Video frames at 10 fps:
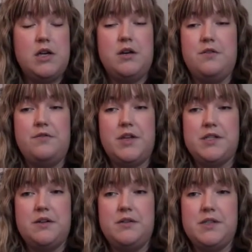I don't know if
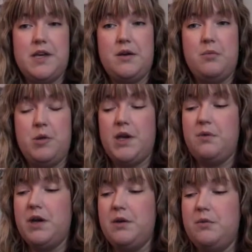that's how you say it, but
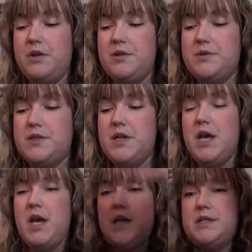anyway, one of those,
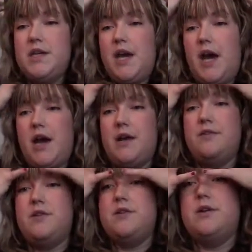it's like a hat
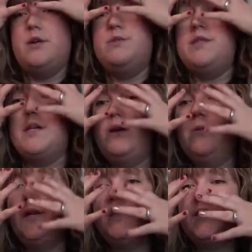that comes
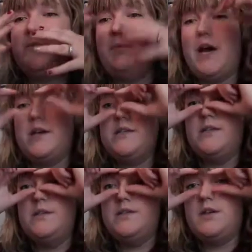down and it's a mask
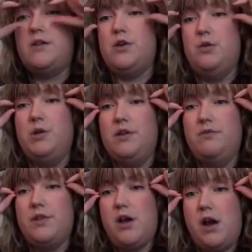and it's got the opening for the